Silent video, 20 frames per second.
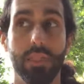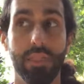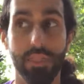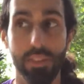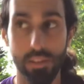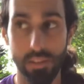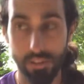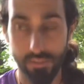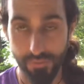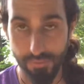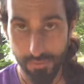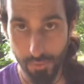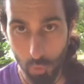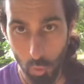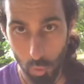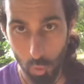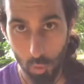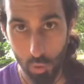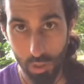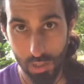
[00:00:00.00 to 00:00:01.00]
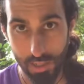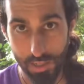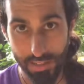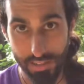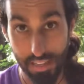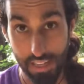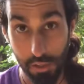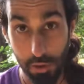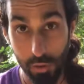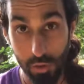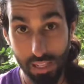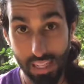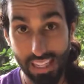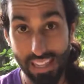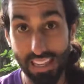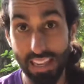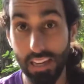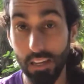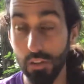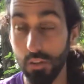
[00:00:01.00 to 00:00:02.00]
the food that you
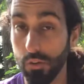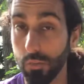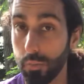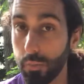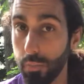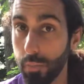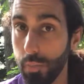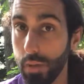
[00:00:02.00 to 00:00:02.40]
eat a little